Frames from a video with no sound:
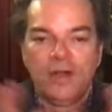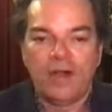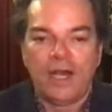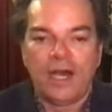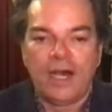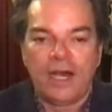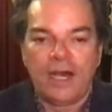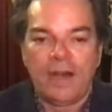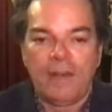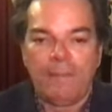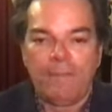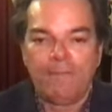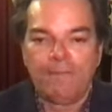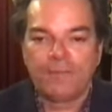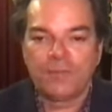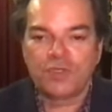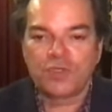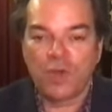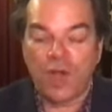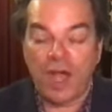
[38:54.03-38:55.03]
Um,
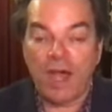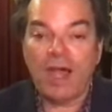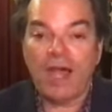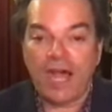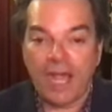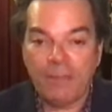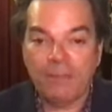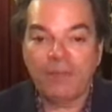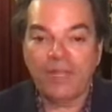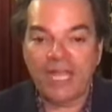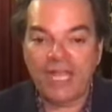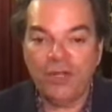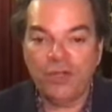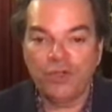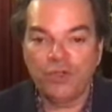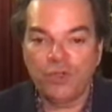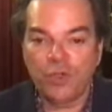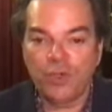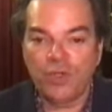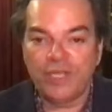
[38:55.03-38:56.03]
so I, I, plan on
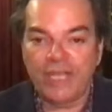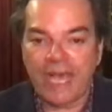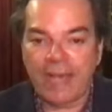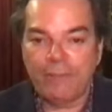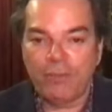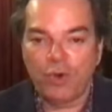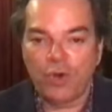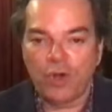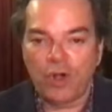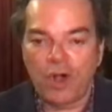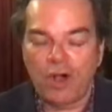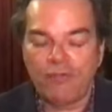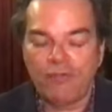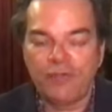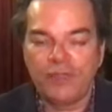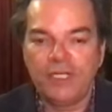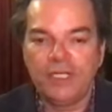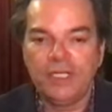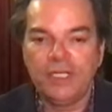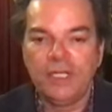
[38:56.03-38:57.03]
doing that more
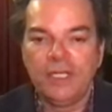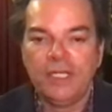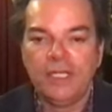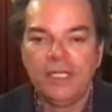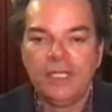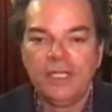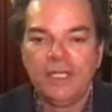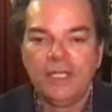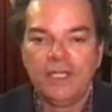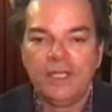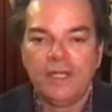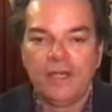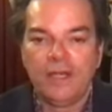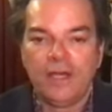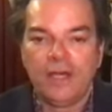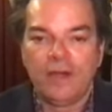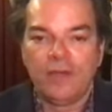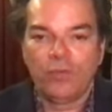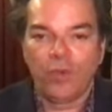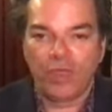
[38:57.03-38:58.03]
often, uh,
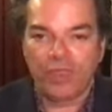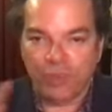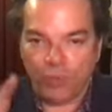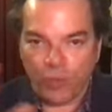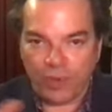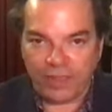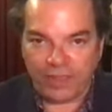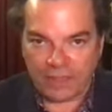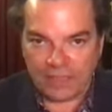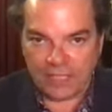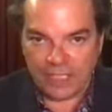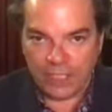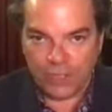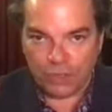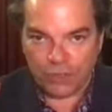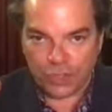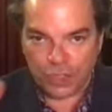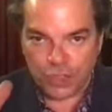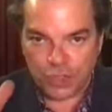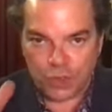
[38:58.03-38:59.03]
with with
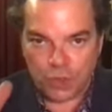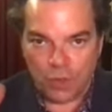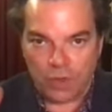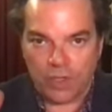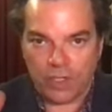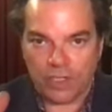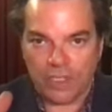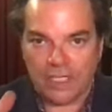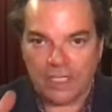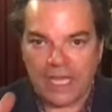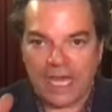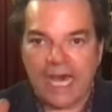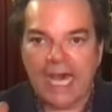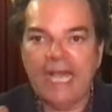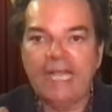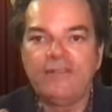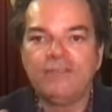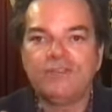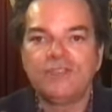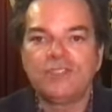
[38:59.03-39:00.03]
little short
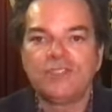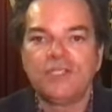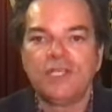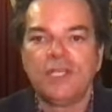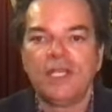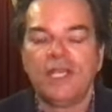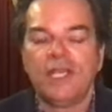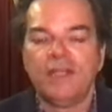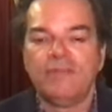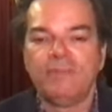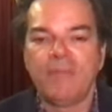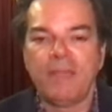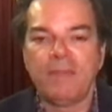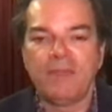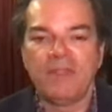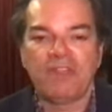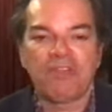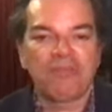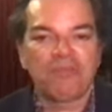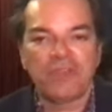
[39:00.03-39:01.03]
lives,
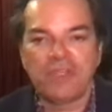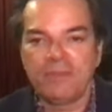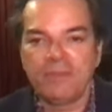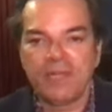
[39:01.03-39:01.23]
maybe three